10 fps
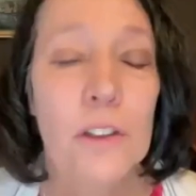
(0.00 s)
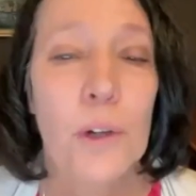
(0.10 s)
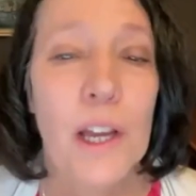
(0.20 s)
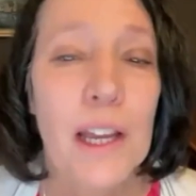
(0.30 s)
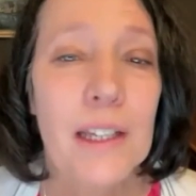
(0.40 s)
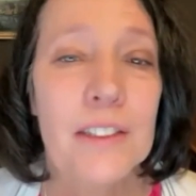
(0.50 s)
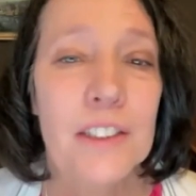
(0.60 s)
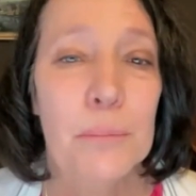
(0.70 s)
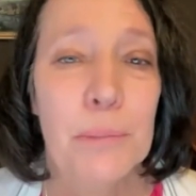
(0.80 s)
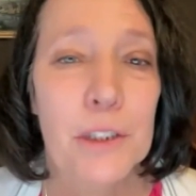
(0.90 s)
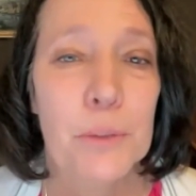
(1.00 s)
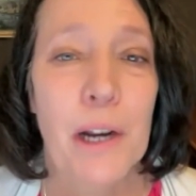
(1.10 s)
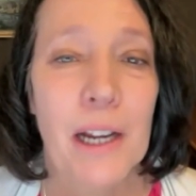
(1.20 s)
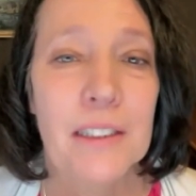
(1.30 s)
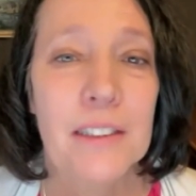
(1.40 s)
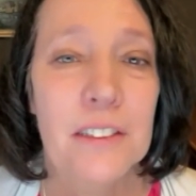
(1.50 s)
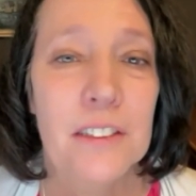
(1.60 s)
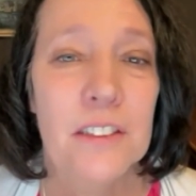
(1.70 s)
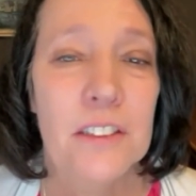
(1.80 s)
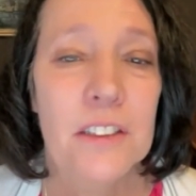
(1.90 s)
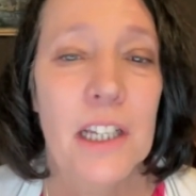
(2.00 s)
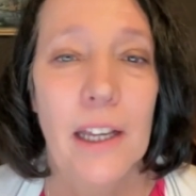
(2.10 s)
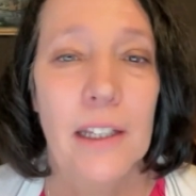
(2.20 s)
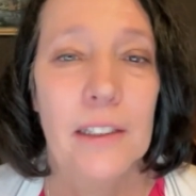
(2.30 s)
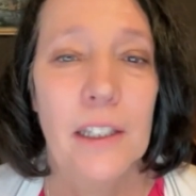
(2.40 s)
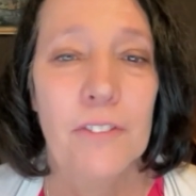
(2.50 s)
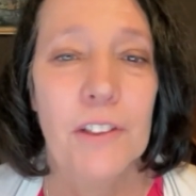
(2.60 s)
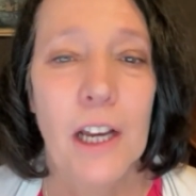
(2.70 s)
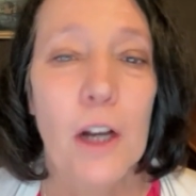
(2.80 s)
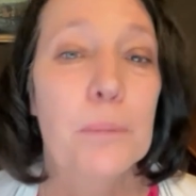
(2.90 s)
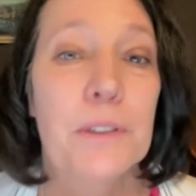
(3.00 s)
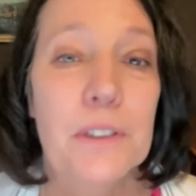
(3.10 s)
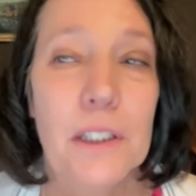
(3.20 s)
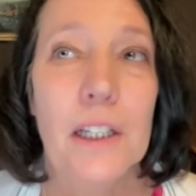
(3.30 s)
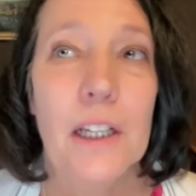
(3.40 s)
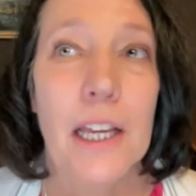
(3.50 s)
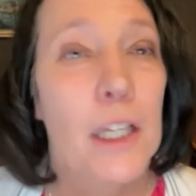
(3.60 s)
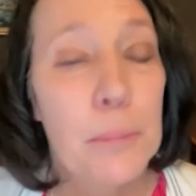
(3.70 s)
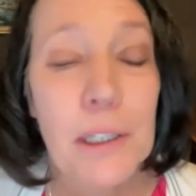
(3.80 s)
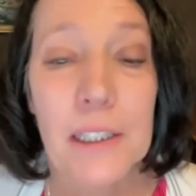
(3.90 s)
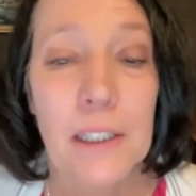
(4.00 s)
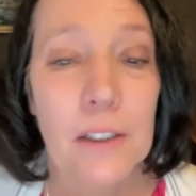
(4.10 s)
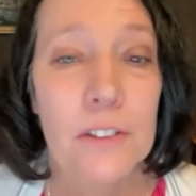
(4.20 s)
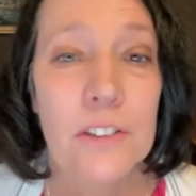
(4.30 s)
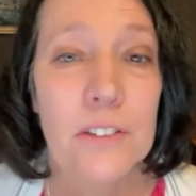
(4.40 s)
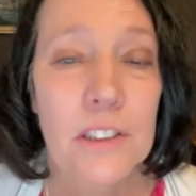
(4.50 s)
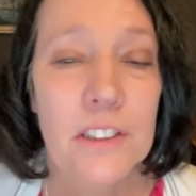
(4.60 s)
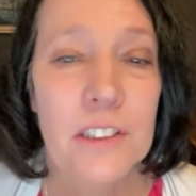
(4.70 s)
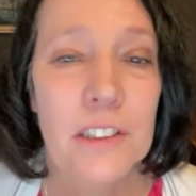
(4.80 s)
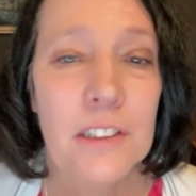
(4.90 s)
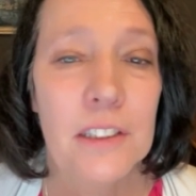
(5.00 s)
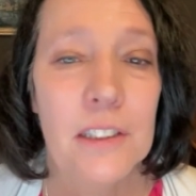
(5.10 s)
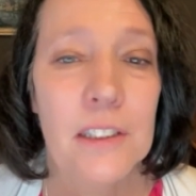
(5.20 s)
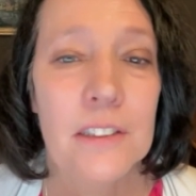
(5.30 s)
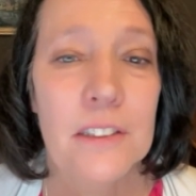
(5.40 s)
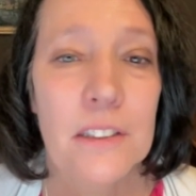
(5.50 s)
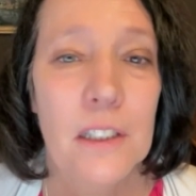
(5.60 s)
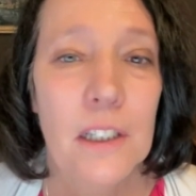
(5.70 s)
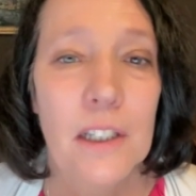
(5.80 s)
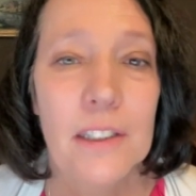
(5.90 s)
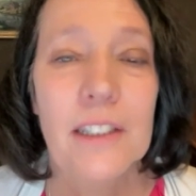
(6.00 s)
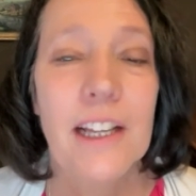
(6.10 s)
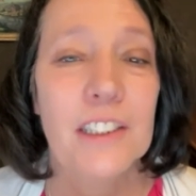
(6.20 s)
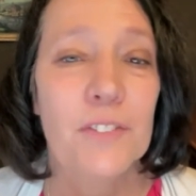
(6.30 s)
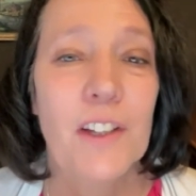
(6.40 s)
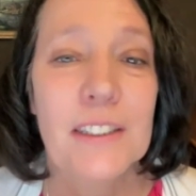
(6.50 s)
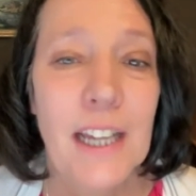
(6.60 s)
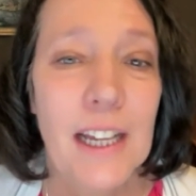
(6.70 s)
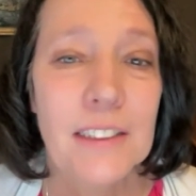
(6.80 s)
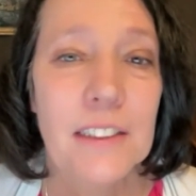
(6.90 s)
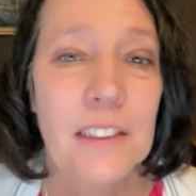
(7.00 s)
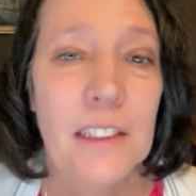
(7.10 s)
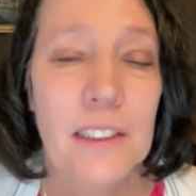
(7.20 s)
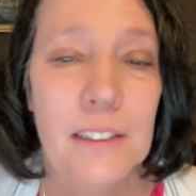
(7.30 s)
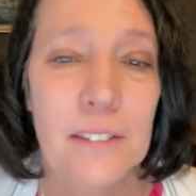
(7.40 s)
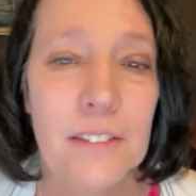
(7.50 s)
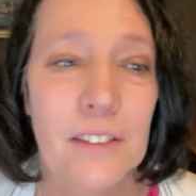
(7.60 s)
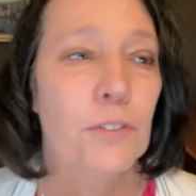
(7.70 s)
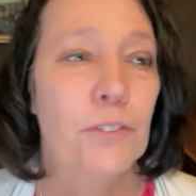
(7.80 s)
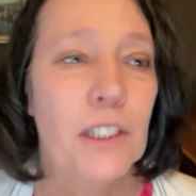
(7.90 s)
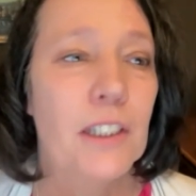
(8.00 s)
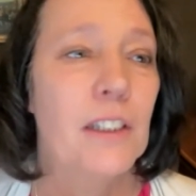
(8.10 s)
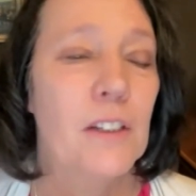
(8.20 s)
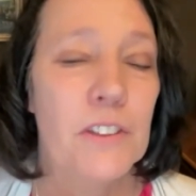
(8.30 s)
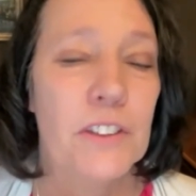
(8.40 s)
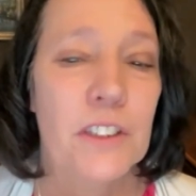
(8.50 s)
the way is some best practices. And if it helps anybody else listening to this, then that's fantastic. And feel free to leave us